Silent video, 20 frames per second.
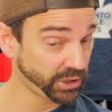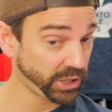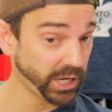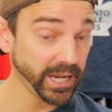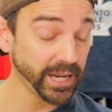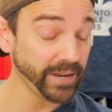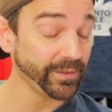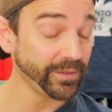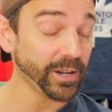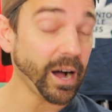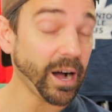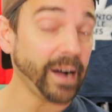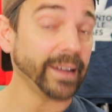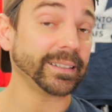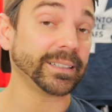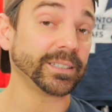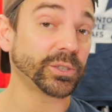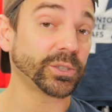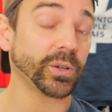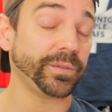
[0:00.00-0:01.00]
Even
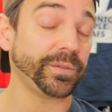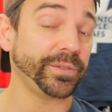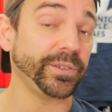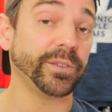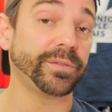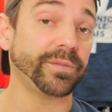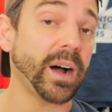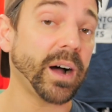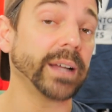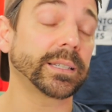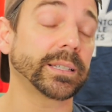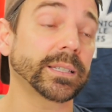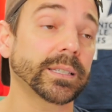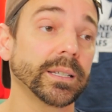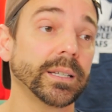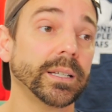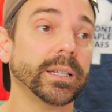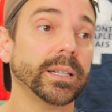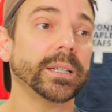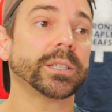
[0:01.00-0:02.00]
gotten into a few fights.
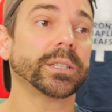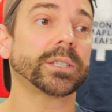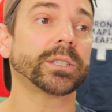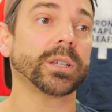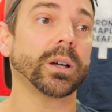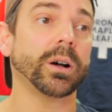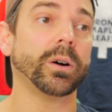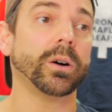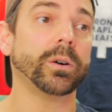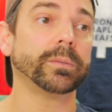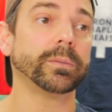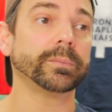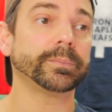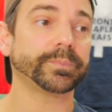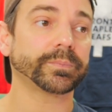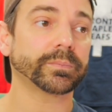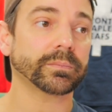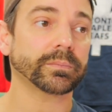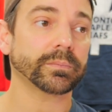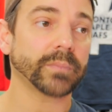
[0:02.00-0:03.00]
So
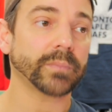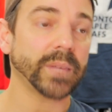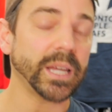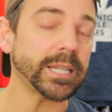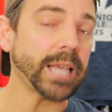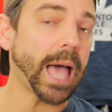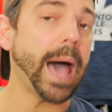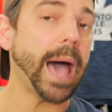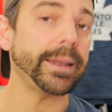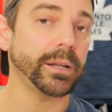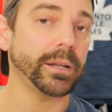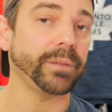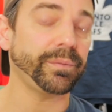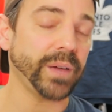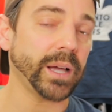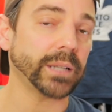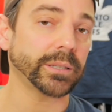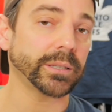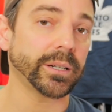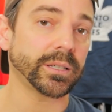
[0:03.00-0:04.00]
he's had an
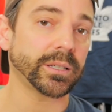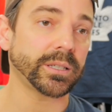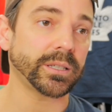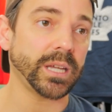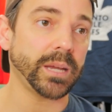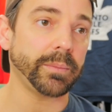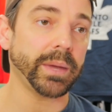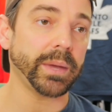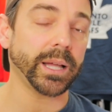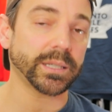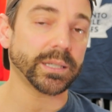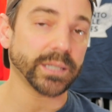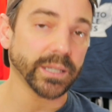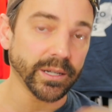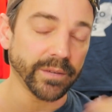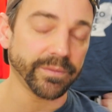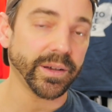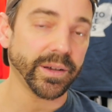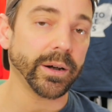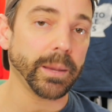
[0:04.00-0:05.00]
effect on his teammates
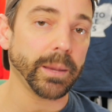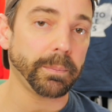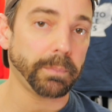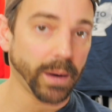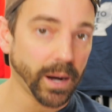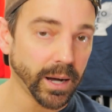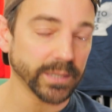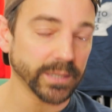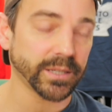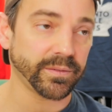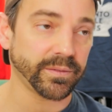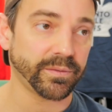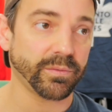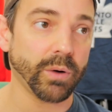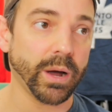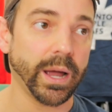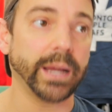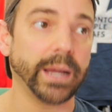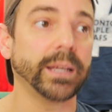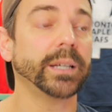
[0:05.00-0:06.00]
in a very positive
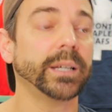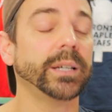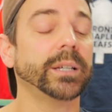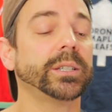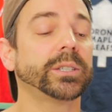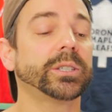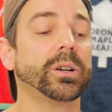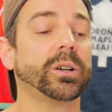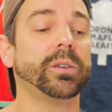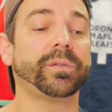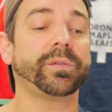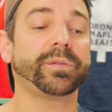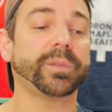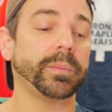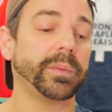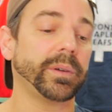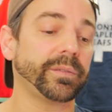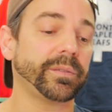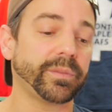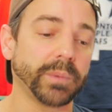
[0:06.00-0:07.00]
way. So
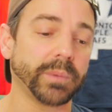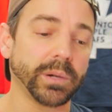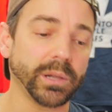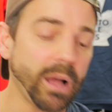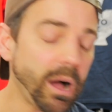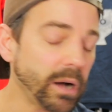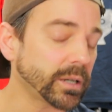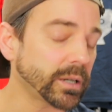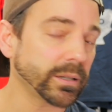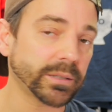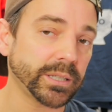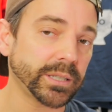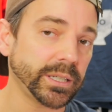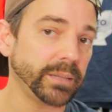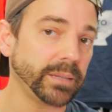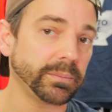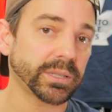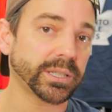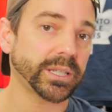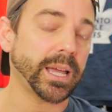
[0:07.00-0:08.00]
from a locker
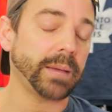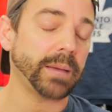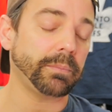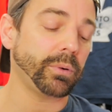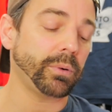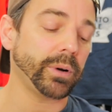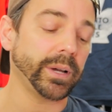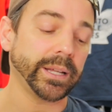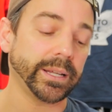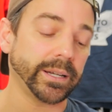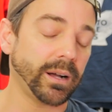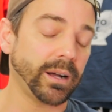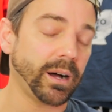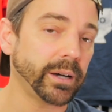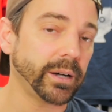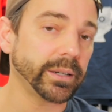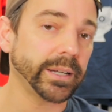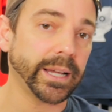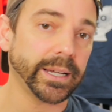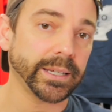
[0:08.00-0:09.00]
team standpoint and
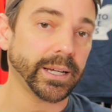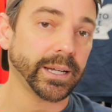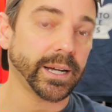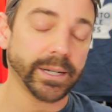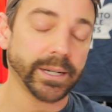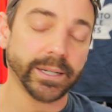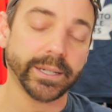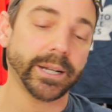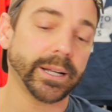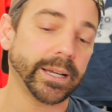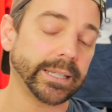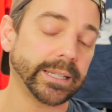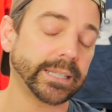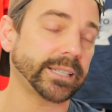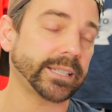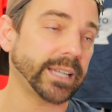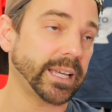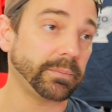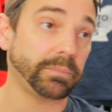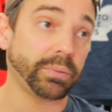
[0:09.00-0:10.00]
on-ice
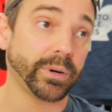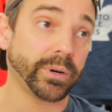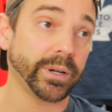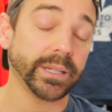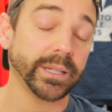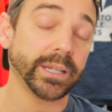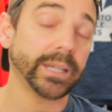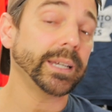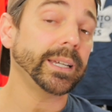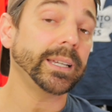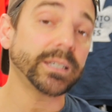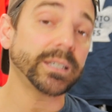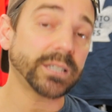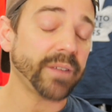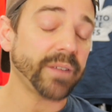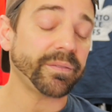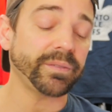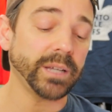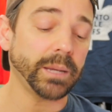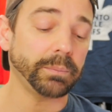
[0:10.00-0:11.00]
standpoint, he's
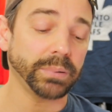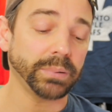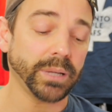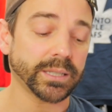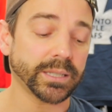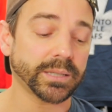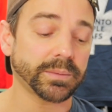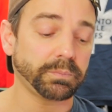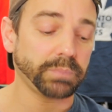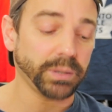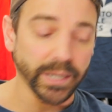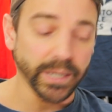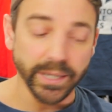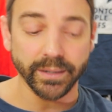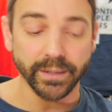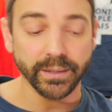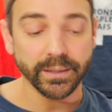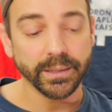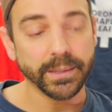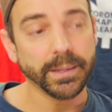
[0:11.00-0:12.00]
definitely a plus
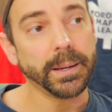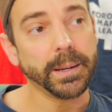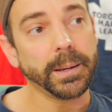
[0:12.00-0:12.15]
player.